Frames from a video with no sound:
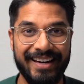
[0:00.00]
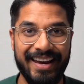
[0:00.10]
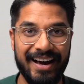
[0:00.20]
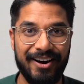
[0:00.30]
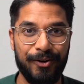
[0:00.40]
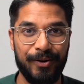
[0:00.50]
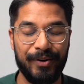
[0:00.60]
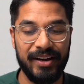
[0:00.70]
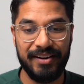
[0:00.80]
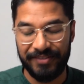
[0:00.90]
Now,
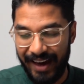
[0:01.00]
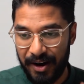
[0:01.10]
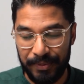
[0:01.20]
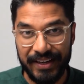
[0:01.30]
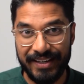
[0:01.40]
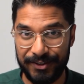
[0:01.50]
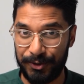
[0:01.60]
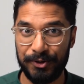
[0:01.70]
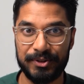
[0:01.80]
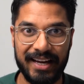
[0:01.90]
if that appears
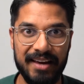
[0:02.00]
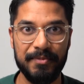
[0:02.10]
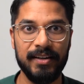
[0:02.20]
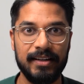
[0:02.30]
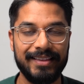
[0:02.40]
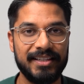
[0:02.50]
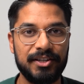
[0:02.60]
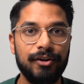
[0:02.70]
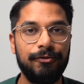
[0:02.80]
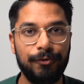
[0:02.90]
on your statement, that's
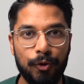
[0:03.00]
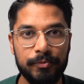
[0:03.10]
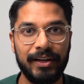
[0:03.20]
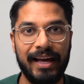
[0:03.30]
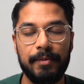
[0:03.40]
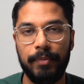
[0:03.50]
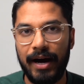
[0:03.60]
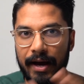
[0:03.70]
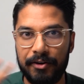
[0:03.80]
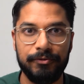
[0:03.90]
going to formulate
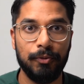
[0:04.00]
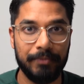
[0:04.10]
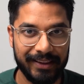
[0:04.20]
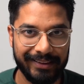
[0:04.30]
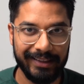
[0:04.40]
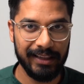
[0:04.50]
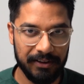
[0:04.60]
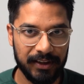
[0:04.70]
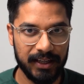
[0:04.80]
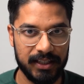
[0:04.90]
part of your monthly
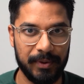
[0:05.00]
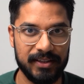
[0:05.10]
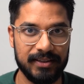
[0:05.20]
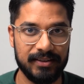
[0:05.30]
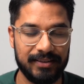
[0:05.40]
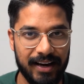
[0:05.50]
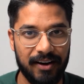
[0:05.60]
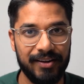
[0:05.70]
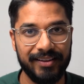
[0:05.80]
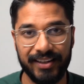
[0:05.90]
living expenses.
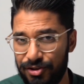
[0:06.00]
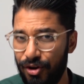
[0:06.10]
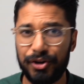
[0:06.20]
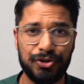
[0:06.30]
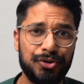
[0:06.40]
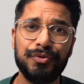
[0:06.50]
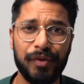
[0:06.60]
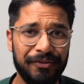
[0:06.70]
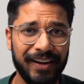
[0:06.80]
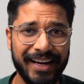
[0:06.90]
Now, that's not a true
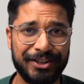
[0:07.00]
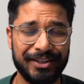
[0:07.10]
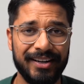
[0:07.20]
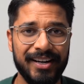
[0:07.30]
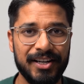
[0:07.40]
reflection.